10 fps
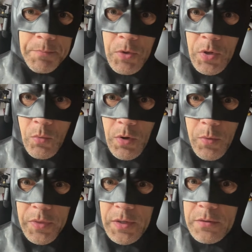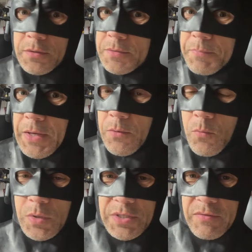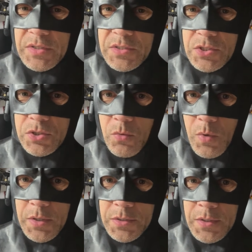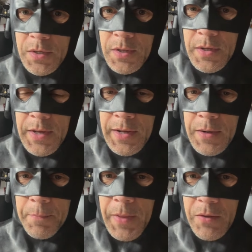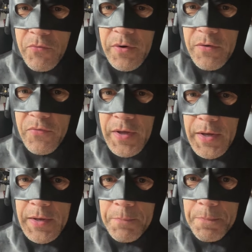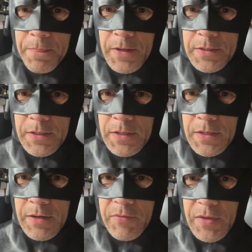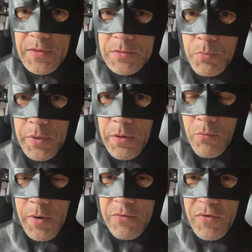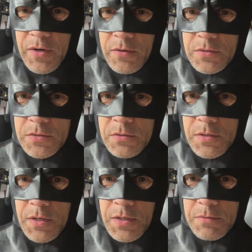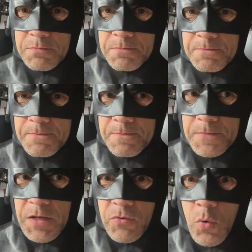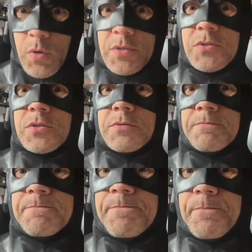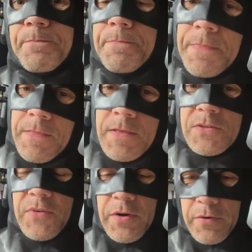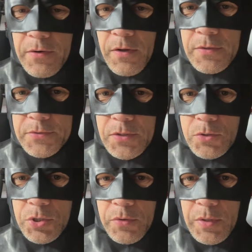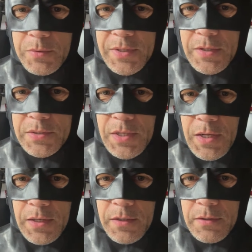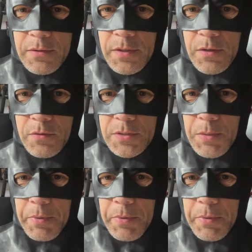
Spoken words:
You can work with it, just make it whichever decision you want. I'll verify that I've got these pointing to the right vendors. Of course, this vendor also showed that it was out of stock, you know, because I